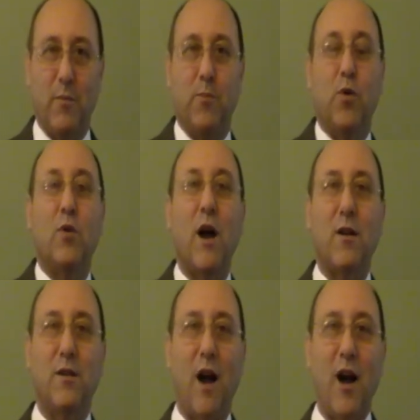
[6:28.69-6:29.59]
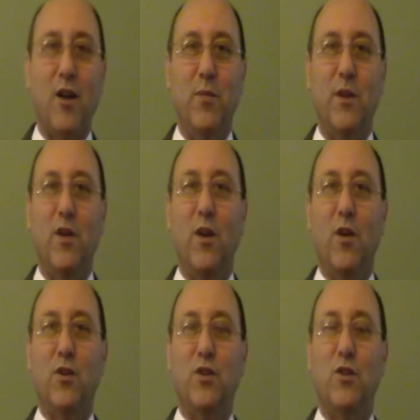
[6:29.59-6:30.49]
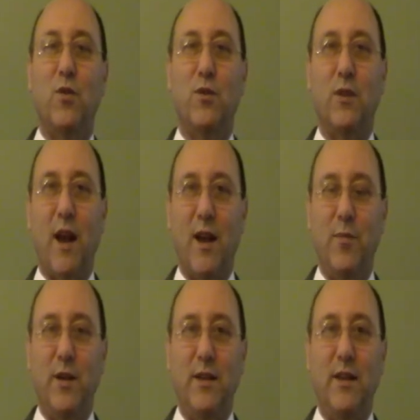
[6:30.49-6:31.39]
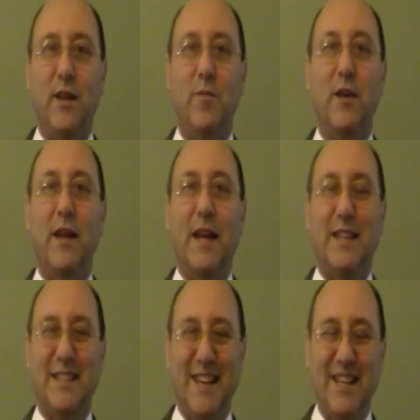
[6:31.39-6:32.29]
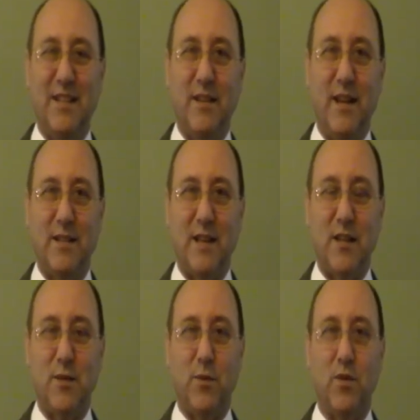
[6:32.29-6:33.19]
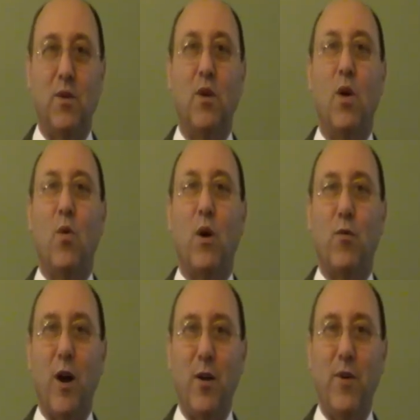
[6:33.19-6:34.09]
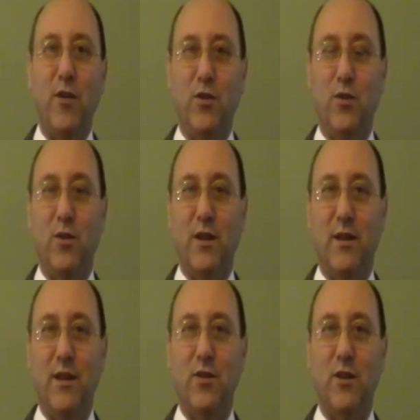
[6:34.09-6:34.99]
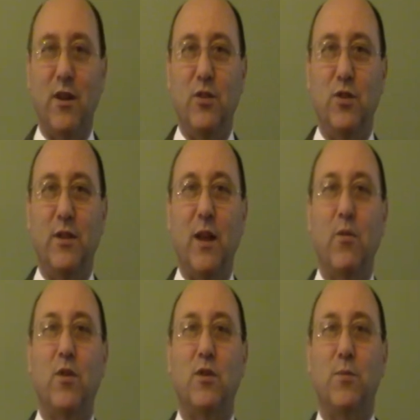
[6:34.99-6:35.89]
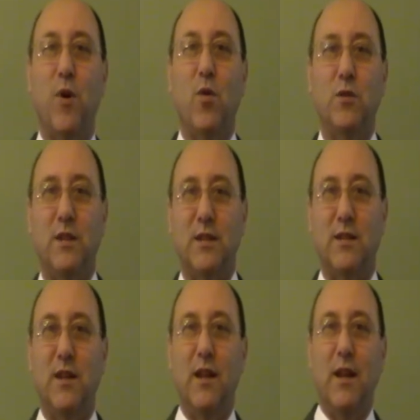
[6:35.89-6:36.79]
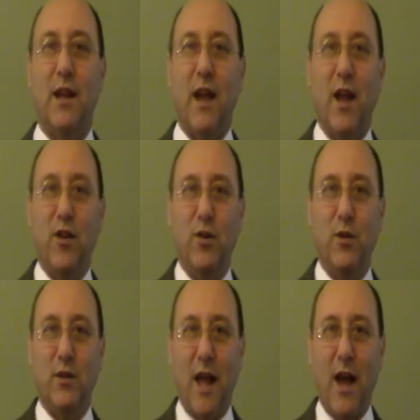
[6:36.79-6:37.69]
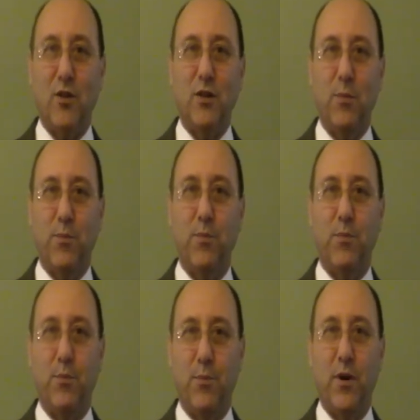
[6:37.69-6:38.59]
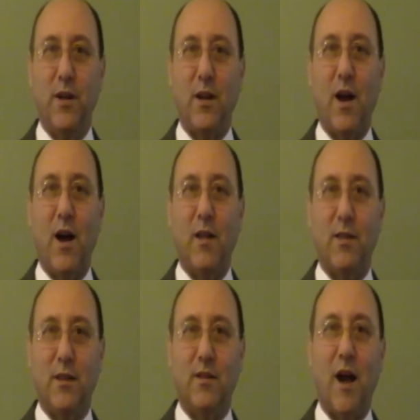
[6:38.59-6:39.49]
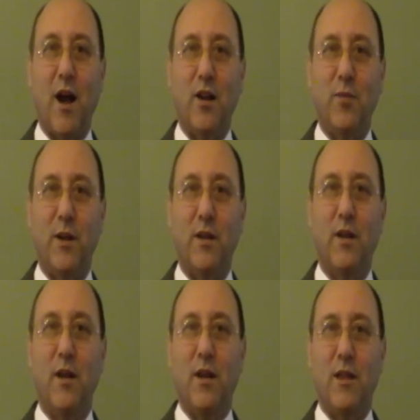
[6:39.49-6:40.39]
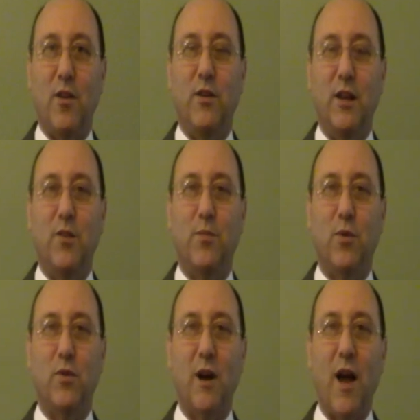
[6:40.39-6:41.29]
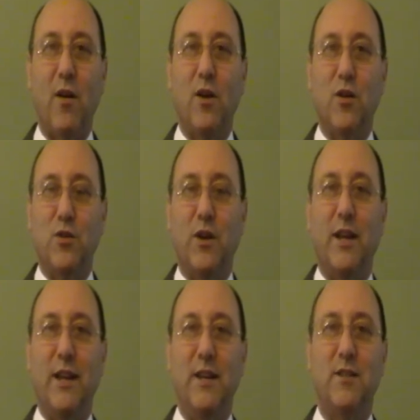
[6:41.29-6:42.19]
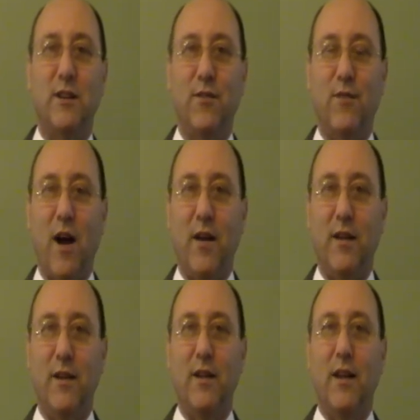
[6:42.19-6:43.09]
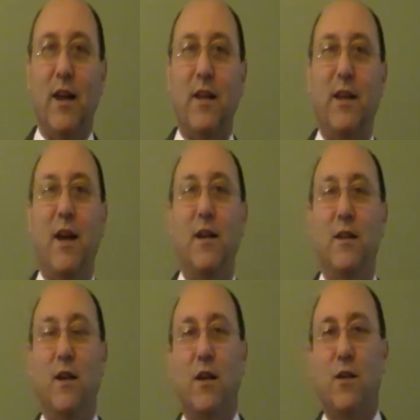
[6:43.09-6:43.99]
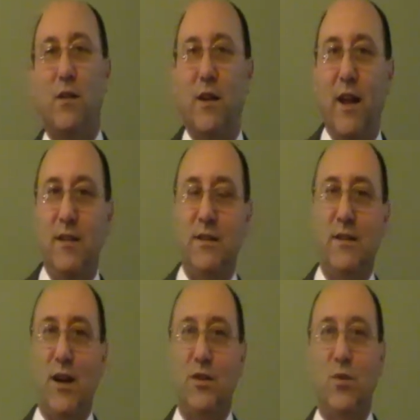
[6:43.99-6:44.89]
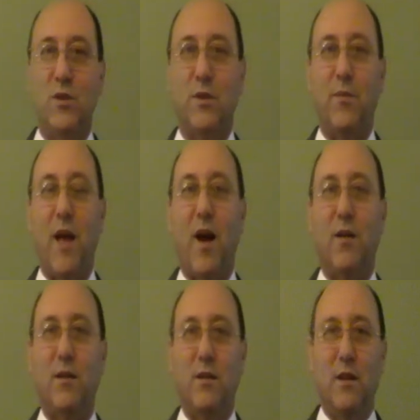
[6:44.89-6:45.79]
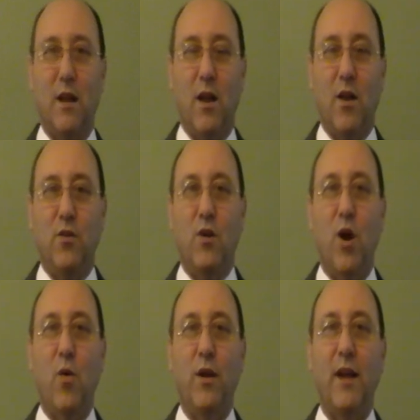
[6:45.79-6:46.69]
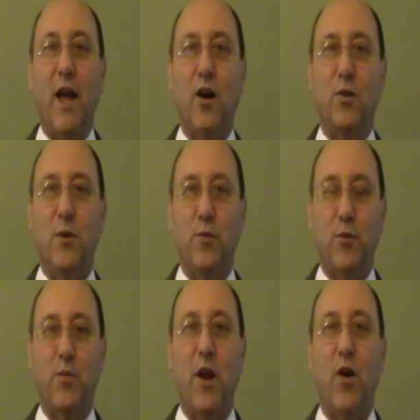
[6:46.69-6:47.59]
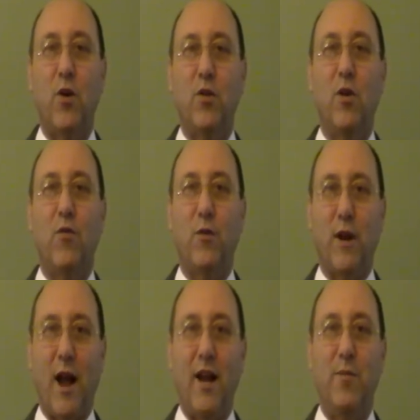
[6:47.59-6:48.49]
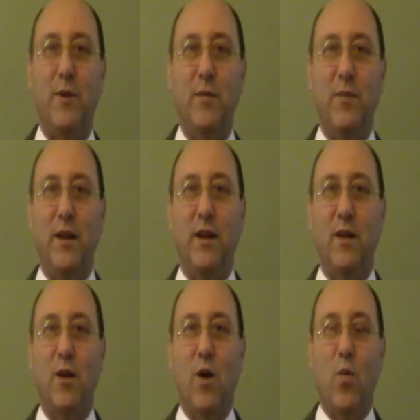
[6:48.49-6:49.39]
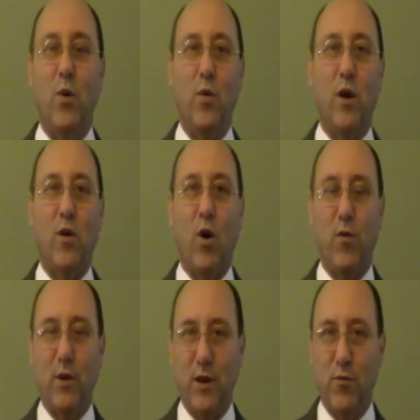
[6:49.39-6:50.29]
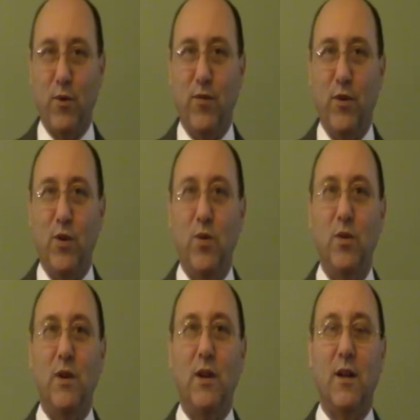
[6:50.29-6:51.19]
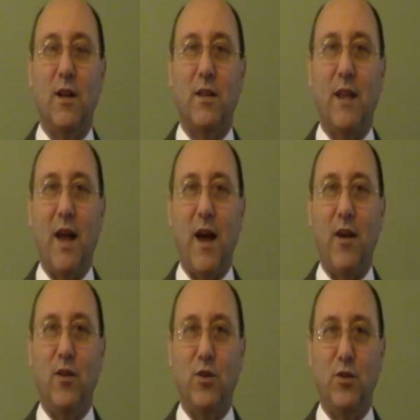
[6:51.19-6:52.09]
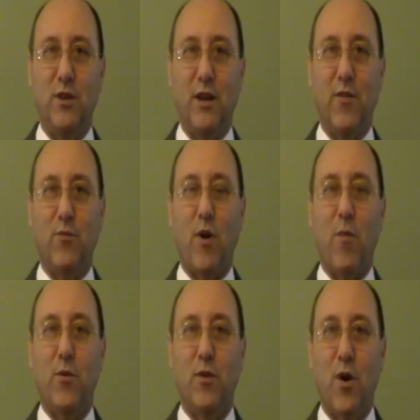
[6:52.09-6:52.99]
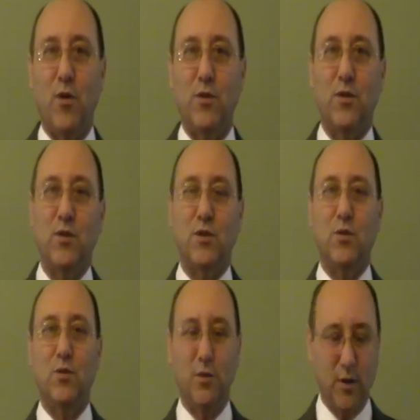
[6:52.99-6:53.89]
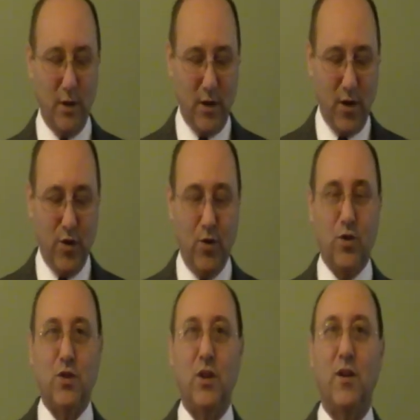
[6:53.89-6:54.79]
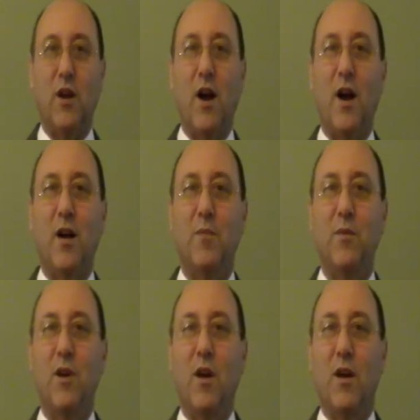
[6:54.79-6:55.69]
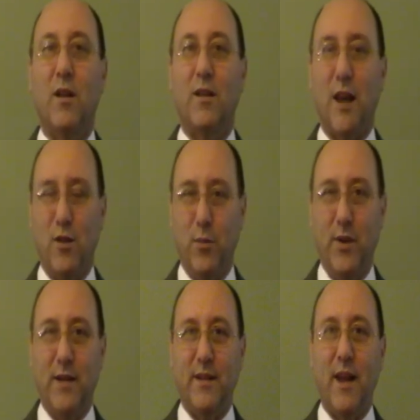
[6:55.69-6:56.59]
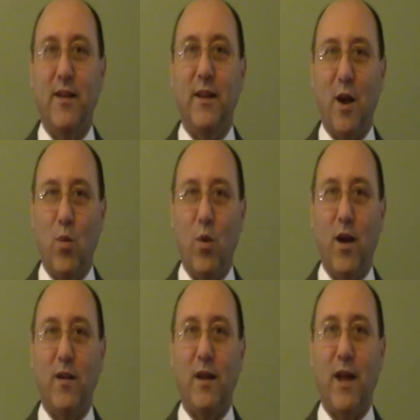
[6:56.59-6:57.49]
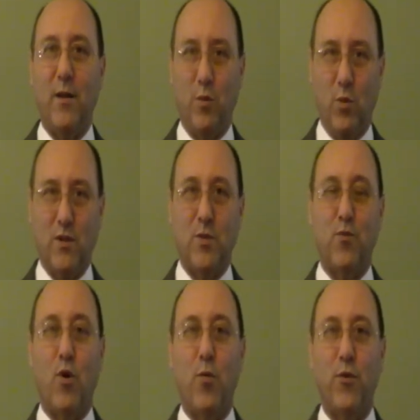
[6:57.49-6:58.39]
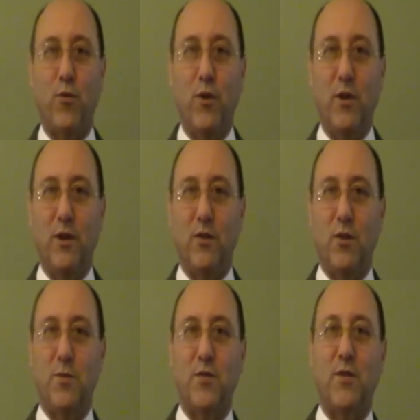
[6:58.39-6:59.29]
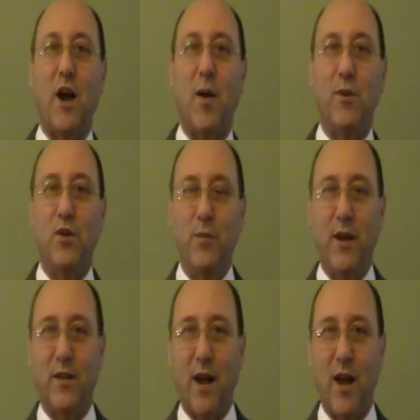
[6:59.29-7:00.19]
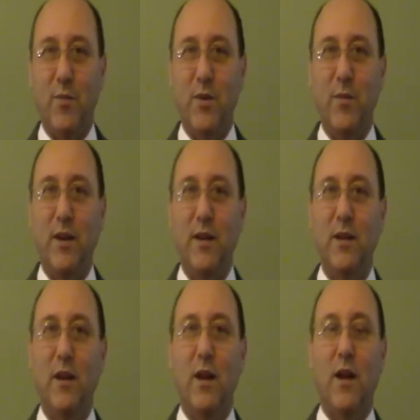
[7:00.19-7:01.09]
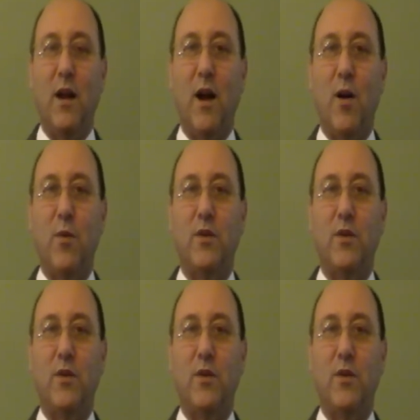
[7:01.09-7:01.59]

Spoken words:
pull out a document to show to the IEP team, it's easily accessible. What I recommend you do in addition is you take one of those Post-its and you actually put it on the document that you need to pull out so you can easily find it. Again, today's session was about knowing how to be prepared for an IEP meeting. We went over in review that you should give proper notice to the school, you should that you'll be attending and when and what's appropriate for you in terms of timing to be at the IEP meeting. We